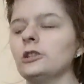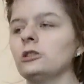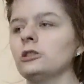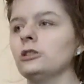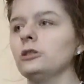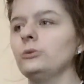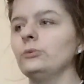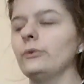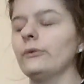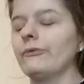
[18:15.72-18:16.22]

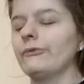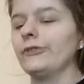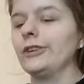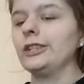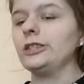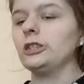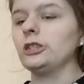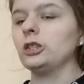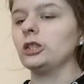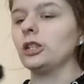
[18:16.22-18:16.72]
She was
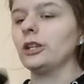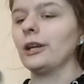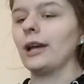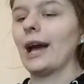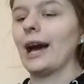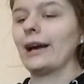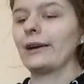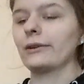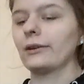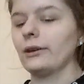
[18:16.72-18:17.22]
finishing
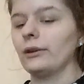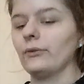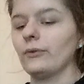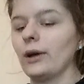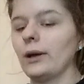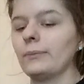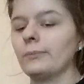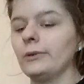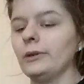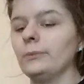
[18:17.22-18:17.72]
asking,
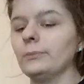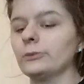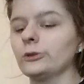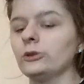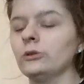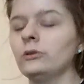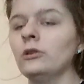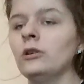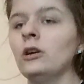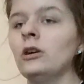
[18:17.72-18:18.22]
like, people,
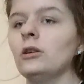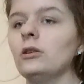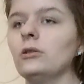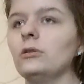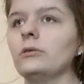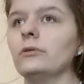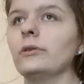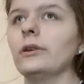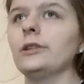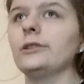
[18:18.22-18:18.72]

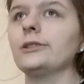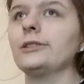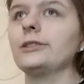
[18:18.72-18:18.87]
and